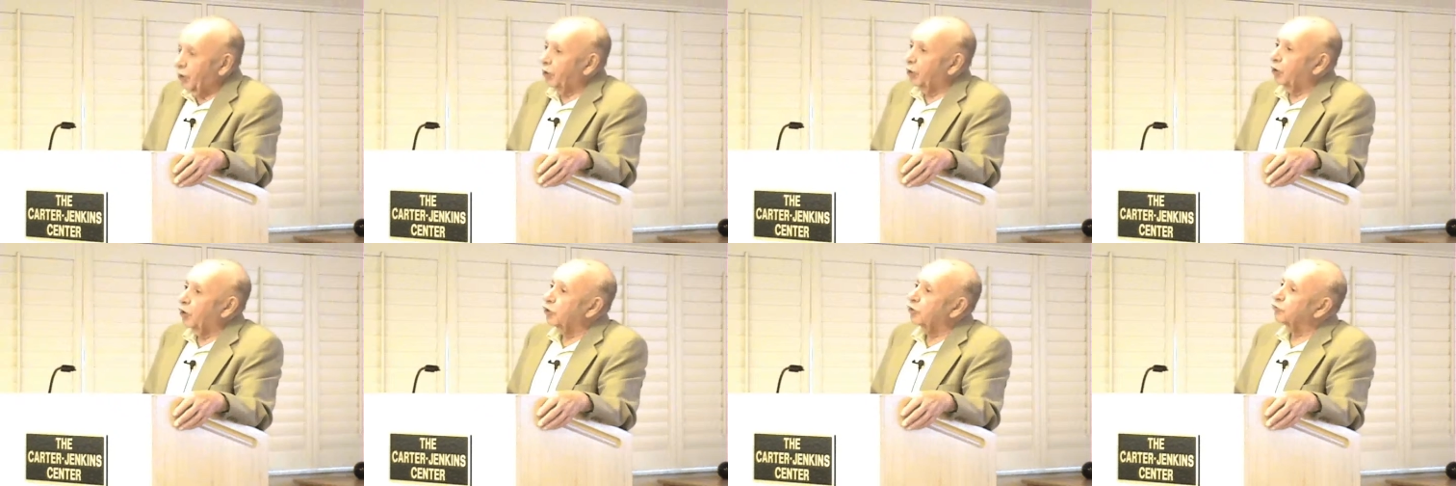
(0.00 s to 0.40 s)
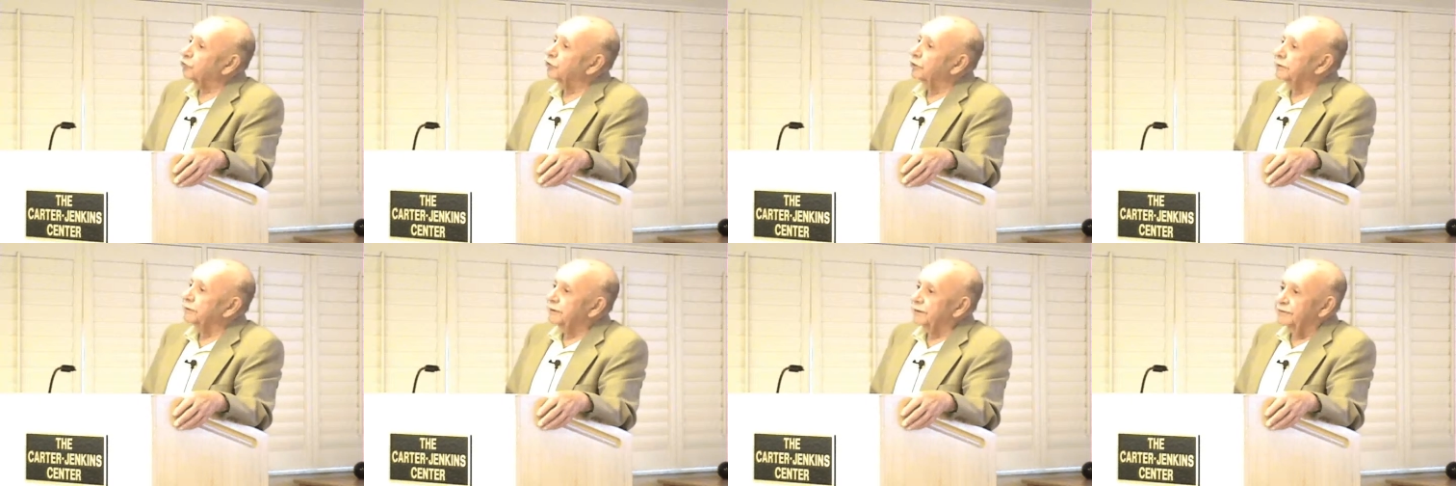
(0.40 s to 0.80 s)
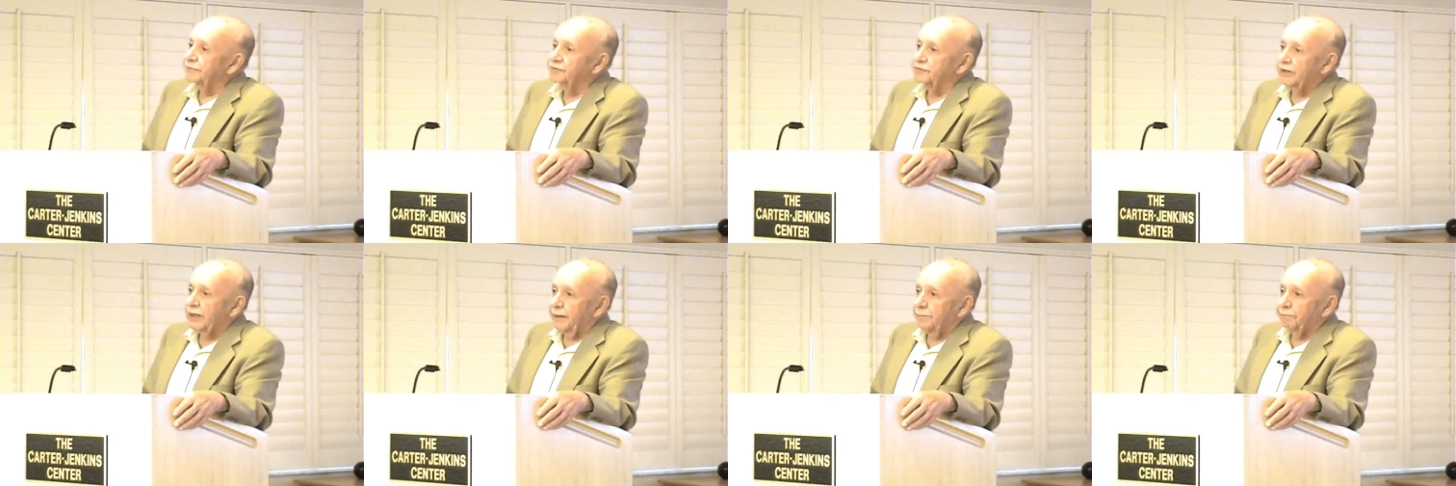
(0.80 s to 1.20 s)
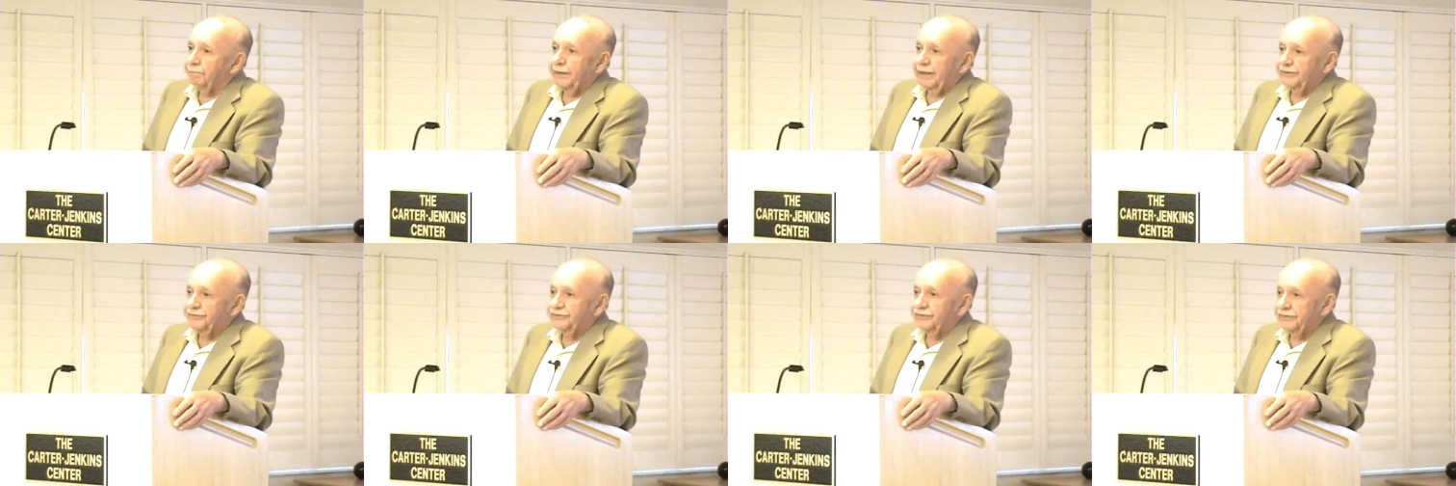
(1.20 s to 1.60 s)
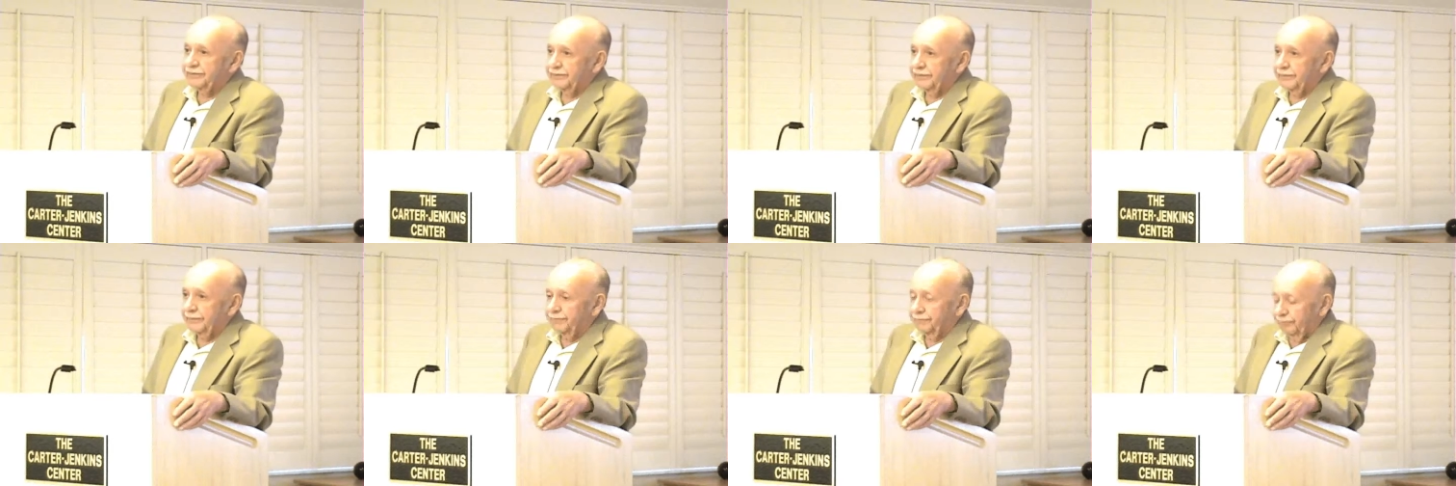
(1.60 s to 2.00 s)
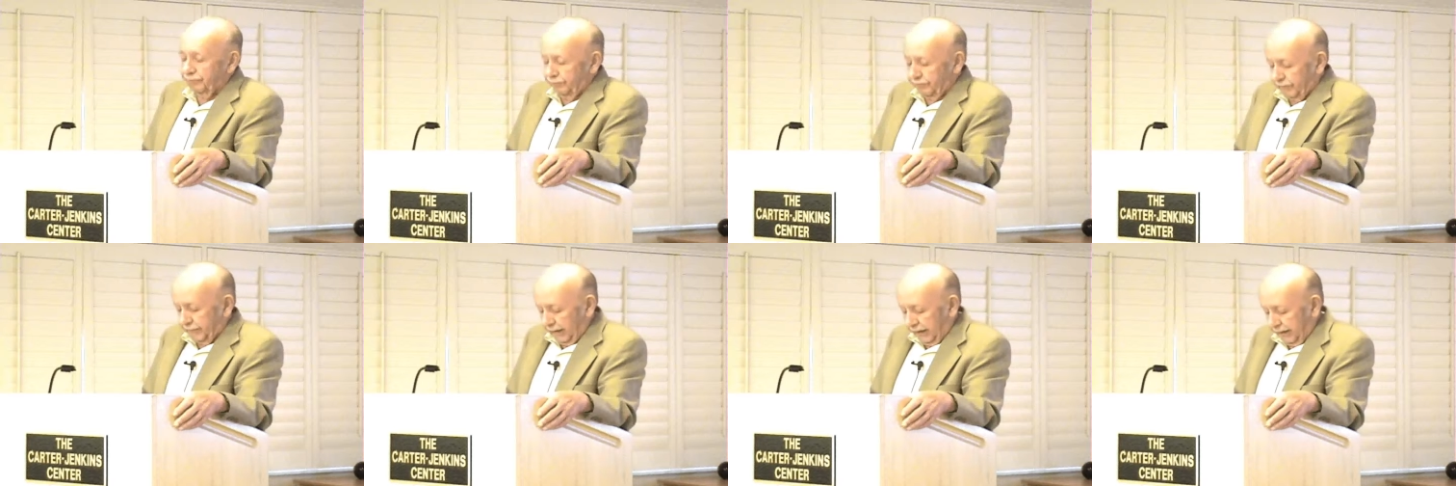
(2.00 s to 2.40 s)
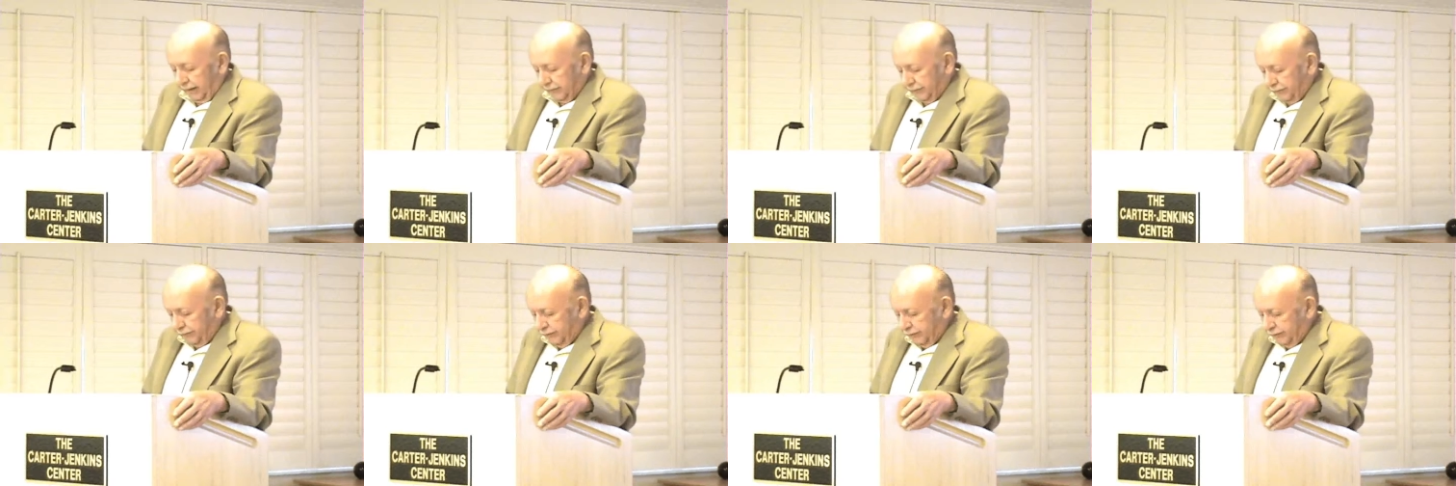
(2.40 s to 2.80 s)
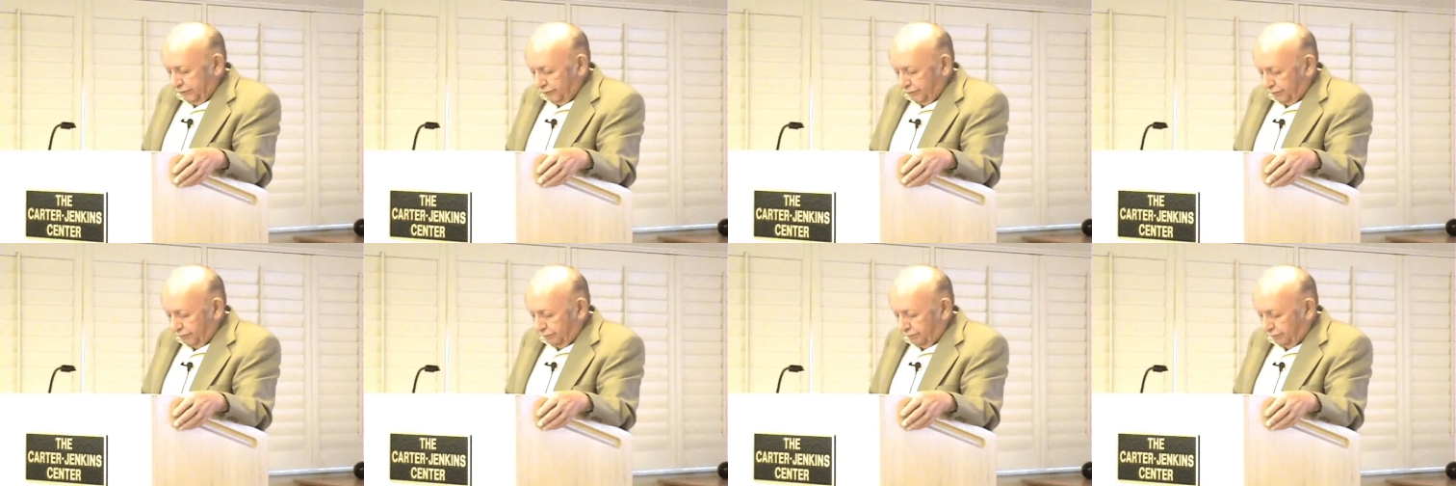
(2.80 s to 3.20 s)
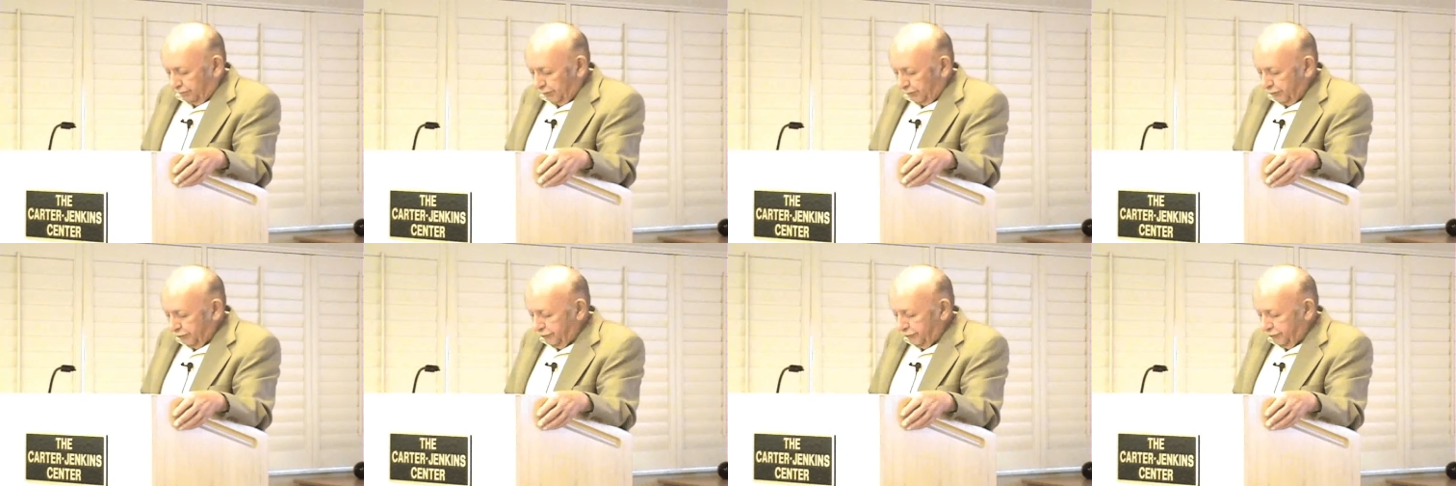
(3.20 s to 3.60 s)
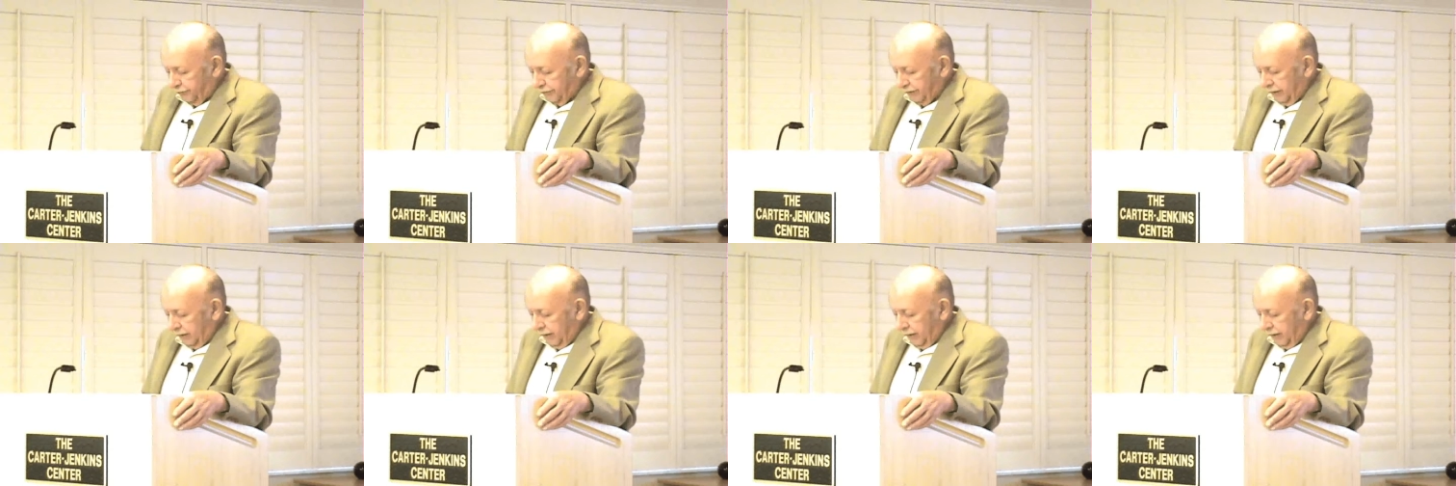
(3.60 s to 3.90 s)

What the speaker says: cognitive capacity at this point,